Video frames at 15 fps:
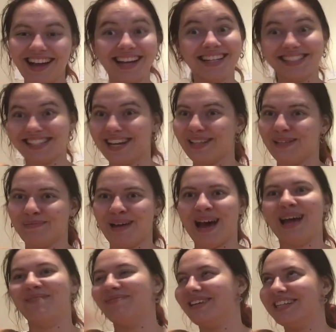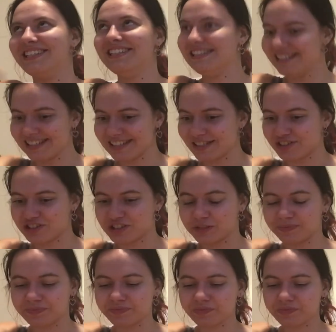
It sounds bad, but it's true.